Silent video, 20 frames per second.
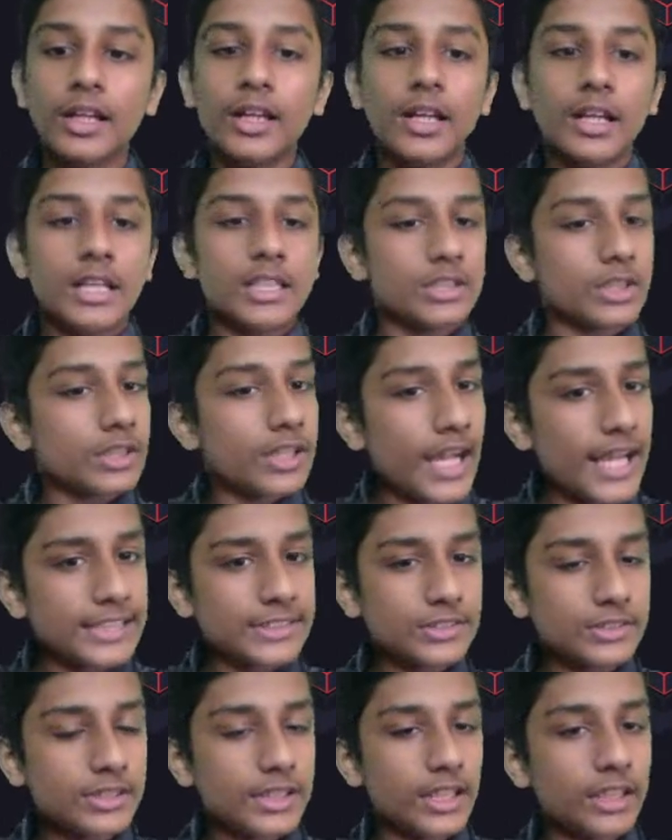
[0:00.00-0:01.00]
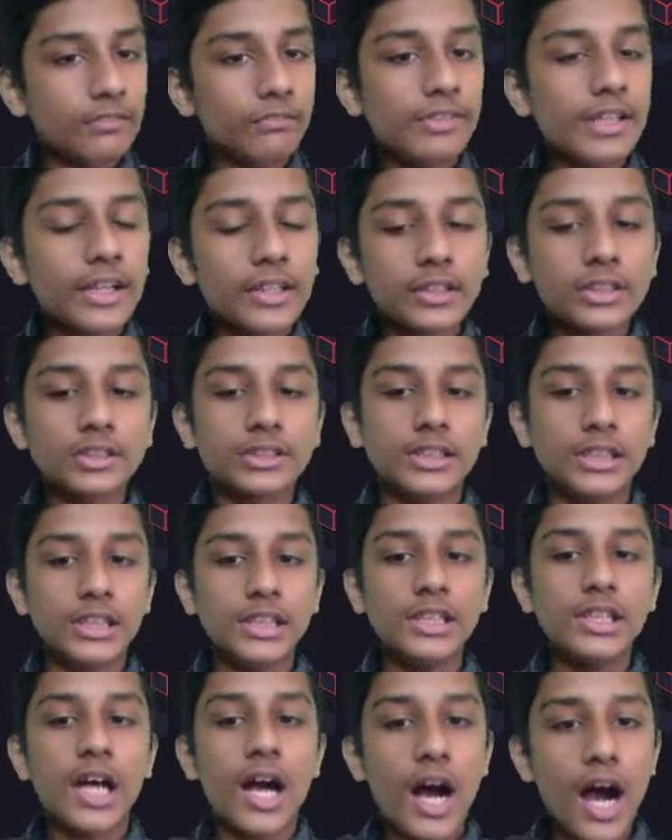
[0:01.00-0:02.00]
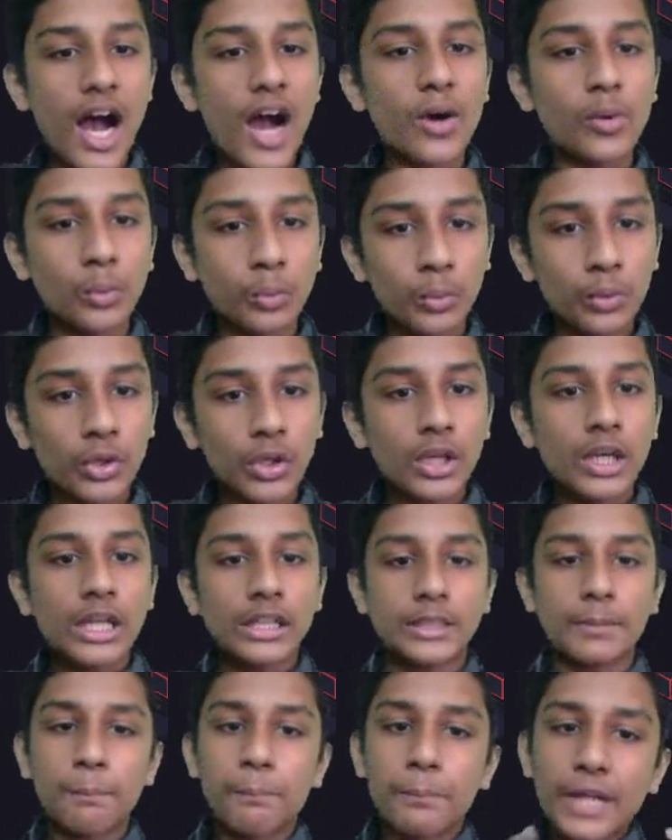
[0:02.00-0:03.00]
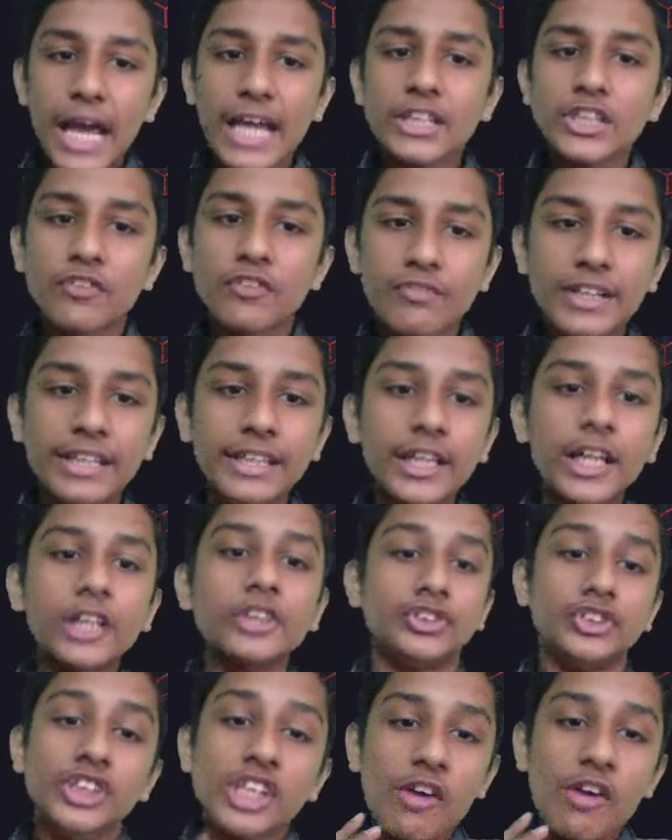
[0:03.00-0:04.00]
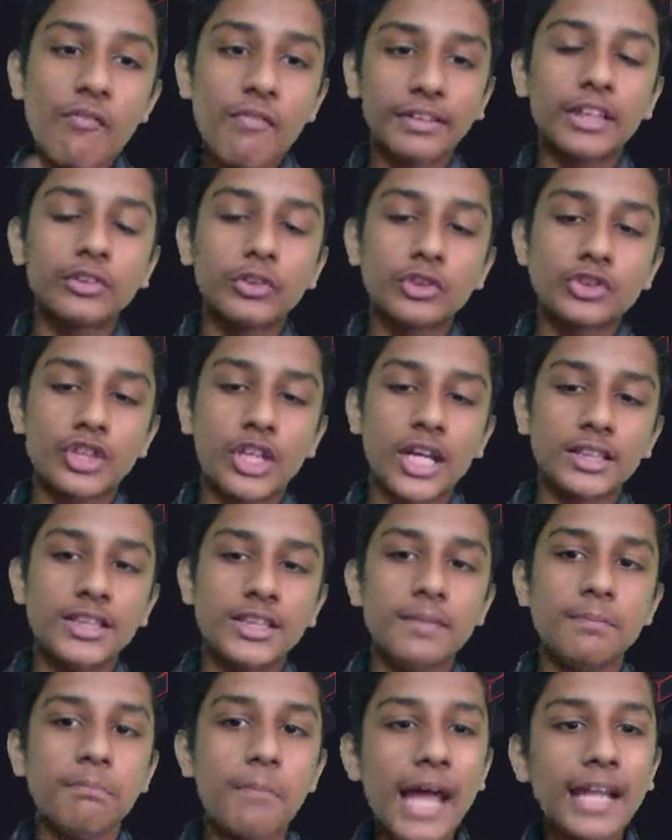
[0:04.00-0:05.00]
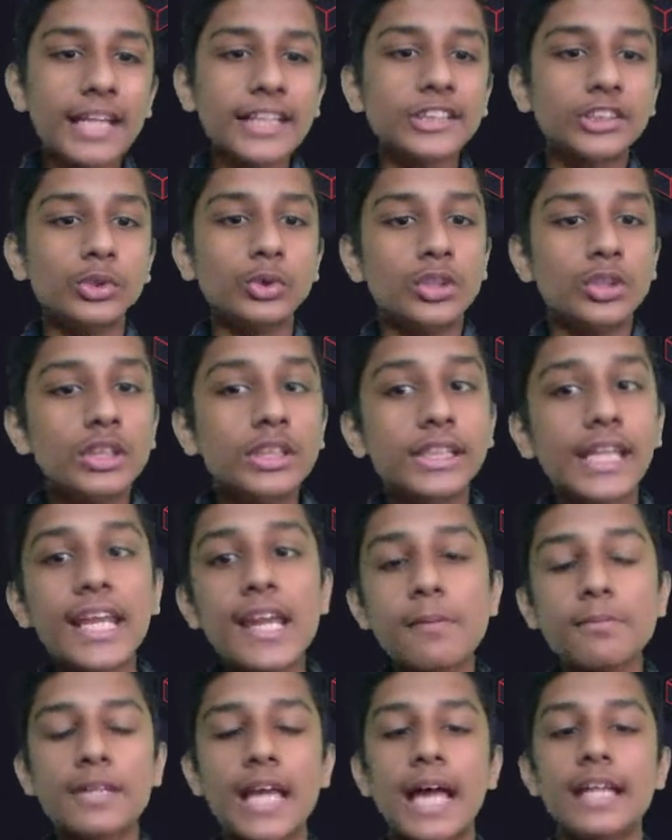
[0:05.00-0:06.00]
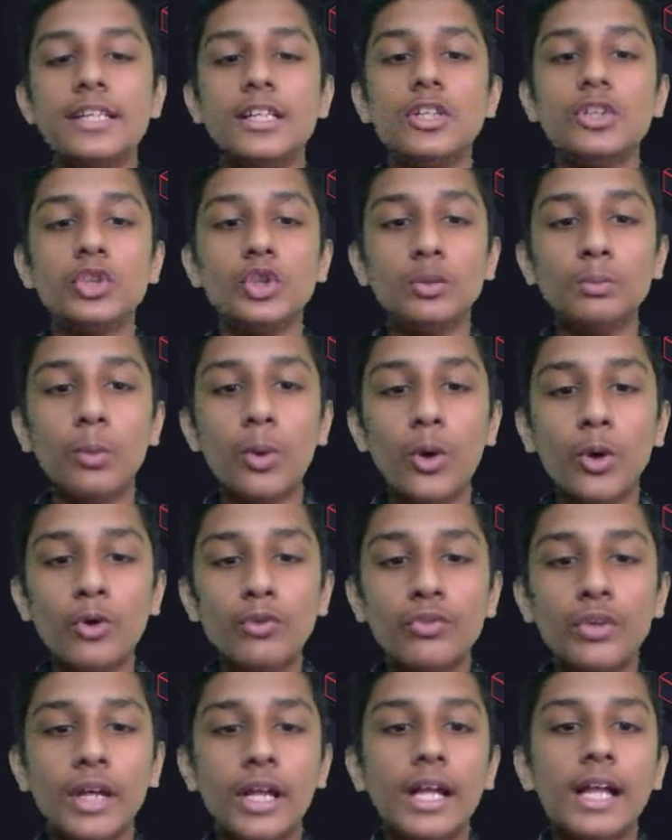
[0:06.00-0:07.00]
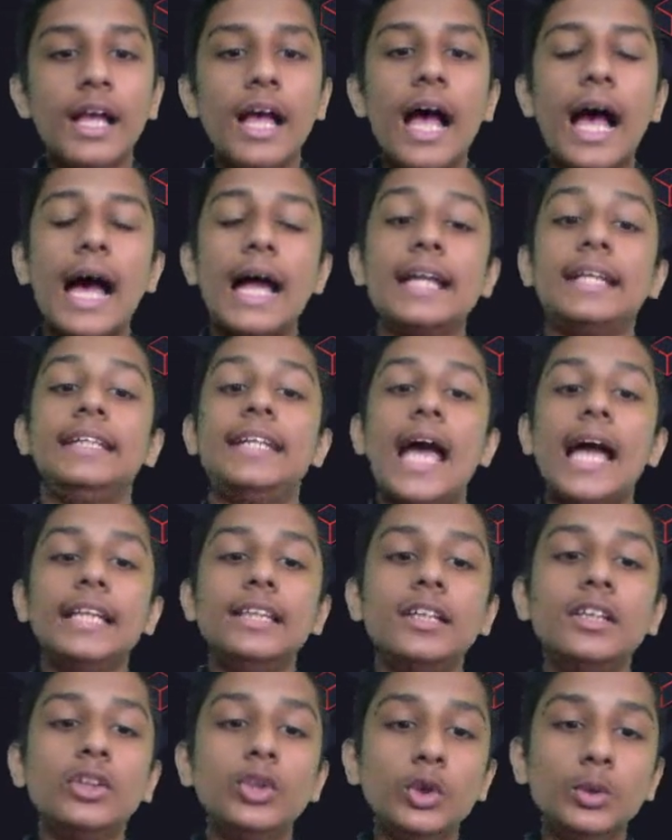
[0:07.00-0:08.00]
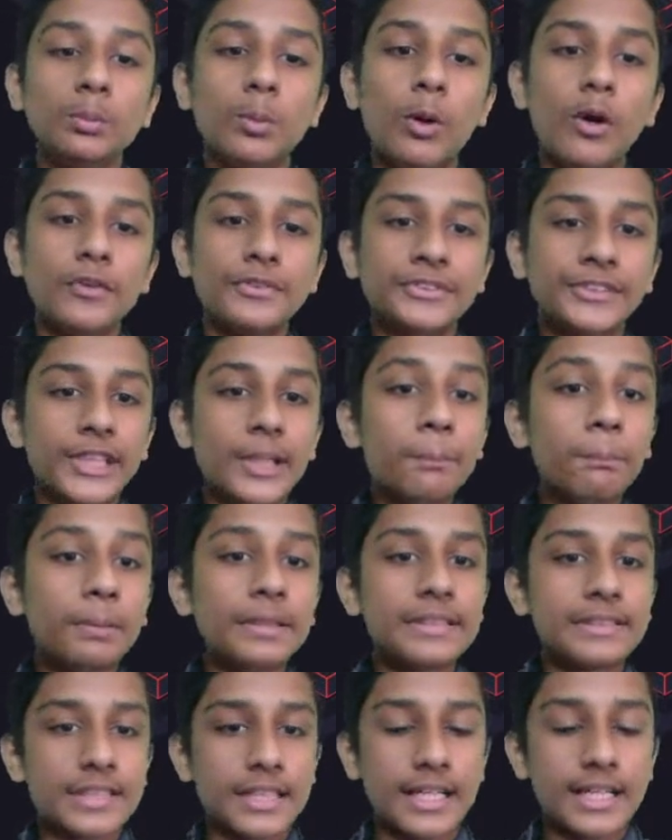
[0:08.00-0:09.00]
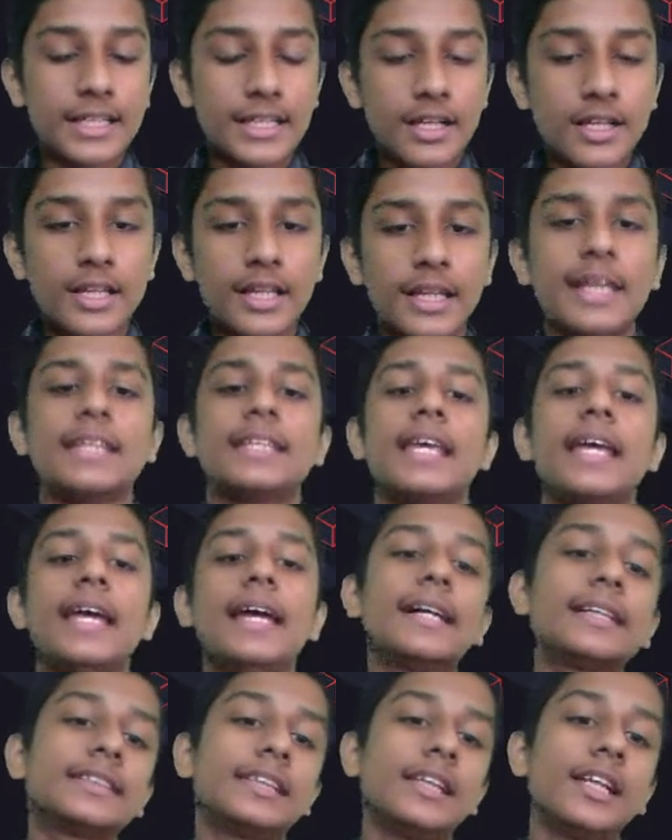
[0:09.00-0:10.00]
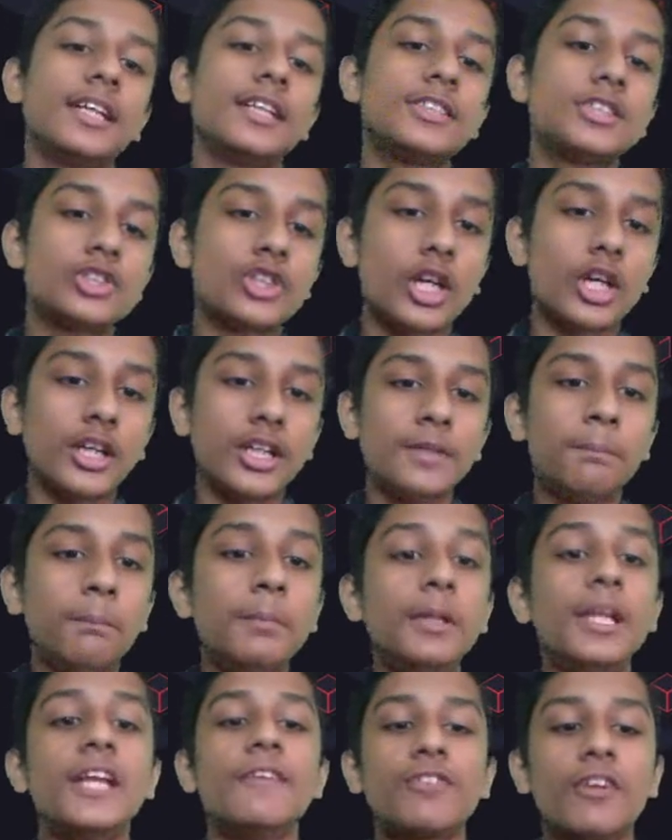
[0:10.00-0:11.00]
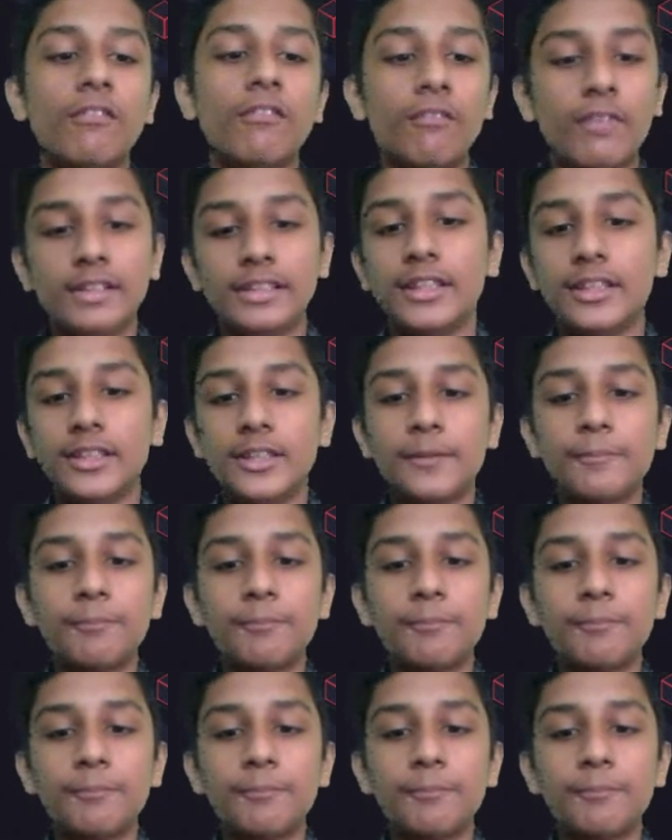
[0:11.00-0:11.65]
So guys, today we are gonna see how the pride of India GM Vidit Gujrathi managed to tame Daniel Dubov, and Daniel Dubov simply surrendered against excellent solid play from Vidit.